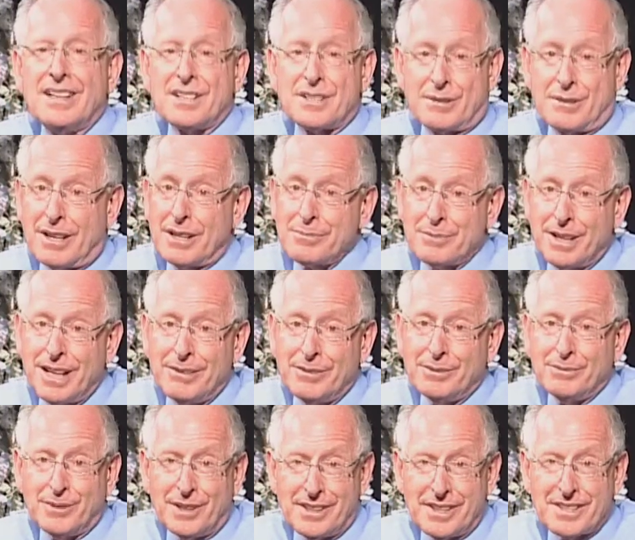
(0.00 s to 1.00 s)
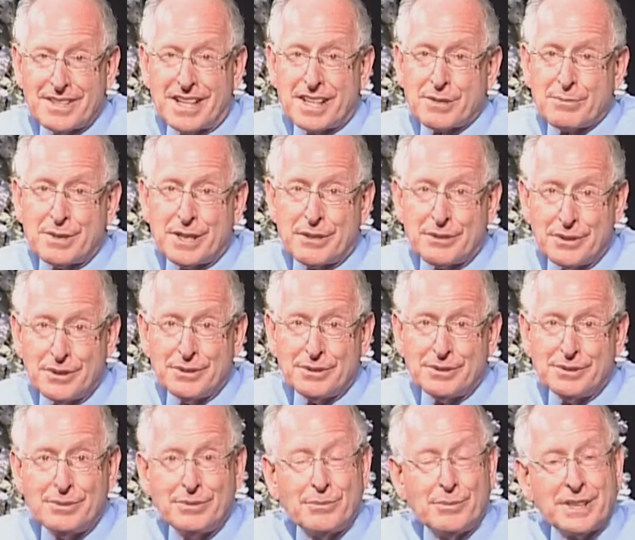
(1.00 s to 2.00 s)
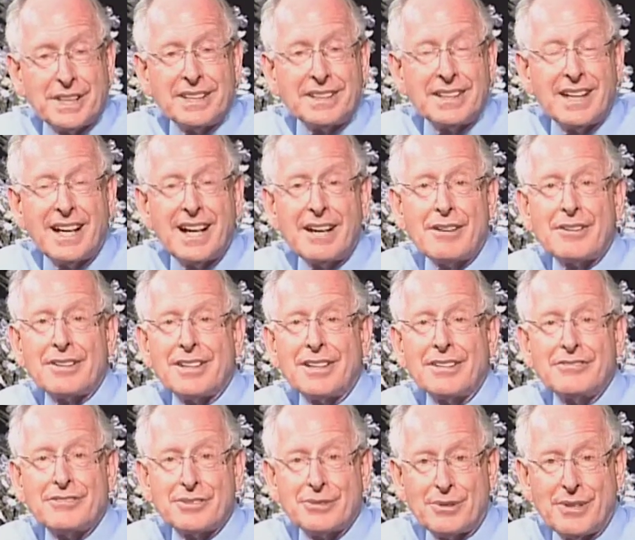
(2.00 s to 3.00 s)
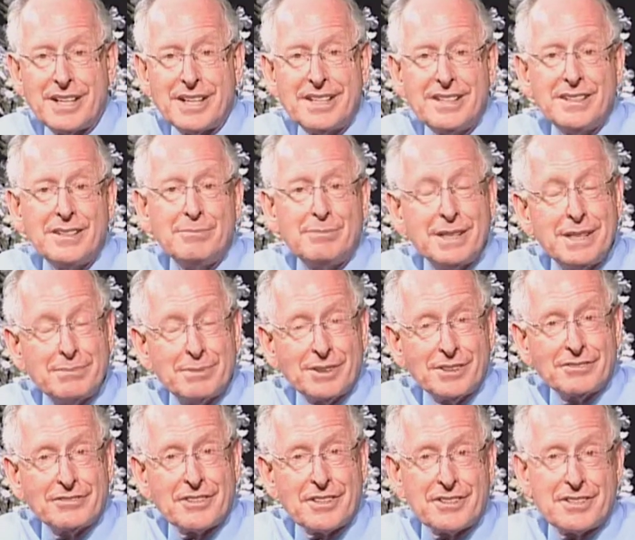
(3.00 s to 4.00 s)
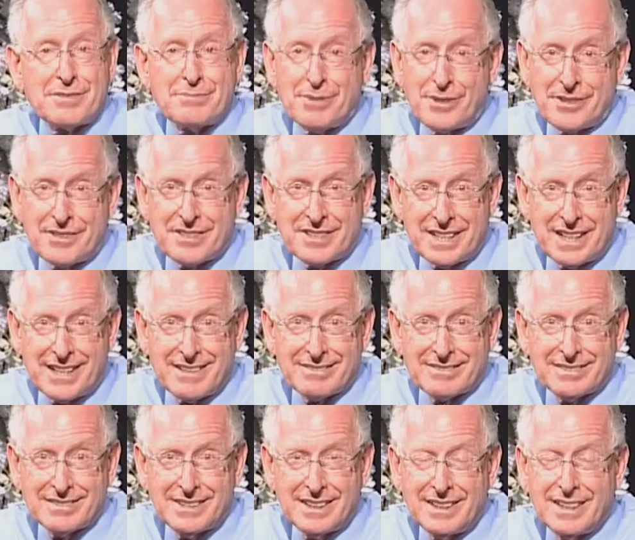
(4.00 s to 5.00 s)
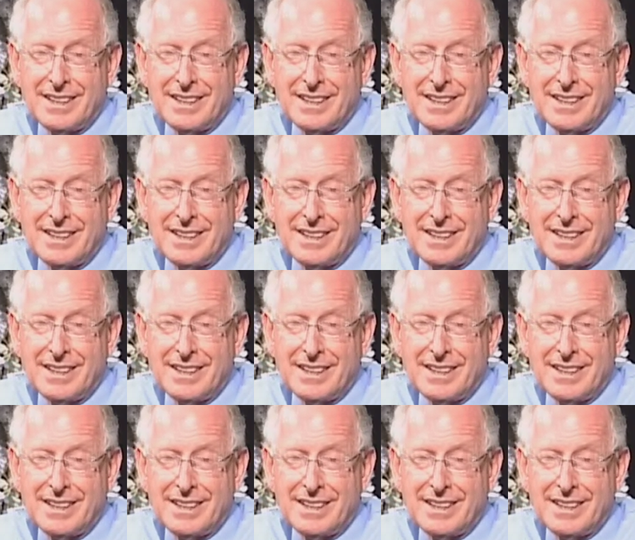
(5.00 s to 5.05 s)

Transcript: So our problem was, as we grew, we didn't hire enough trained people for the support staff.